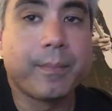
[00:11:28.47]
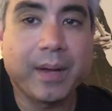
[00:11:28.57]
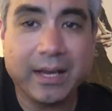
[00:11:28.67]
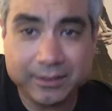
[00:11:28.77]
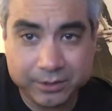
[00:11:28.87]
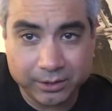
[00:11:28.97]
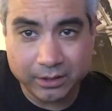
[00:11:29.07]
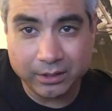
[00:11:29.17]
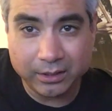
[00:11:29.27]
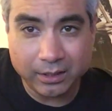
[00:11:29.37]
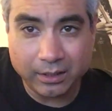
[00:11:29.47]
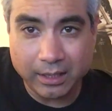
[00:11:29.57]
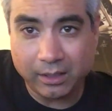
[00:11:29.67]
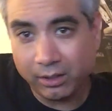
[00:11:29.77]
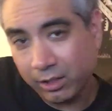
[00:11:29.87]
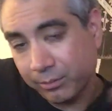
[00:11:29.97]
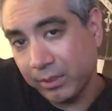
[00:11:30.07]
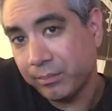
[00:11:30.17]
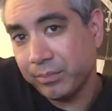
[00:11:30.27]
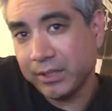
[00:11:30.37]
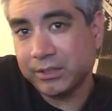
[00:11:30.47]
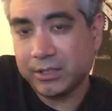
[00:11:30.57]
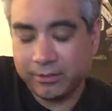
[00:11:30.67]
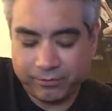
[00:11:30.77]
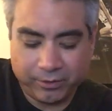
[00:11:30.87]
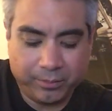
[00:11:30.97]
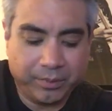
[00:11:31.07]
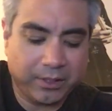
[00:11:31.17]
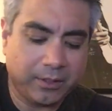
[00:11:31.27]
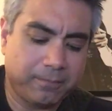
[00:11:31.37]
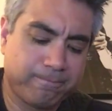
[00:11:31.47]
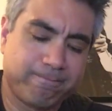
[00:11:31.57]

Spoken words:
Back to the Analogman Big T front pickup.